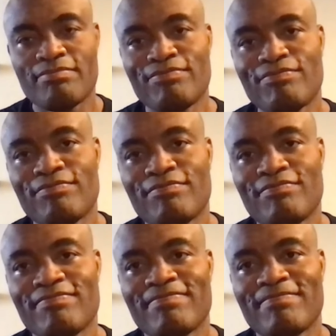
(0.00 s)
Mm,
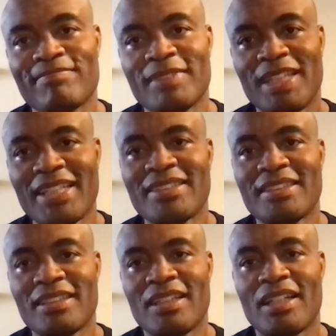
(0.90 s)
that's
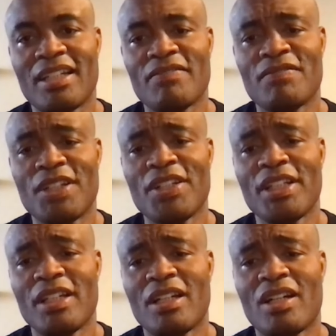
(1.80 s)
a
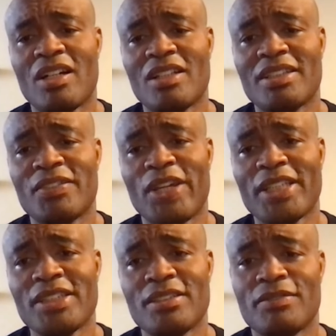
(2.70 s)
very hard
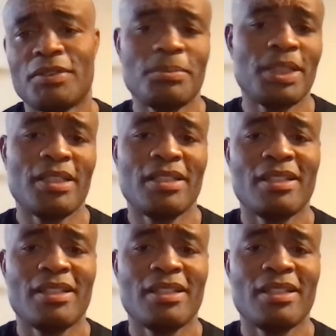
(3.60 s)
question for me.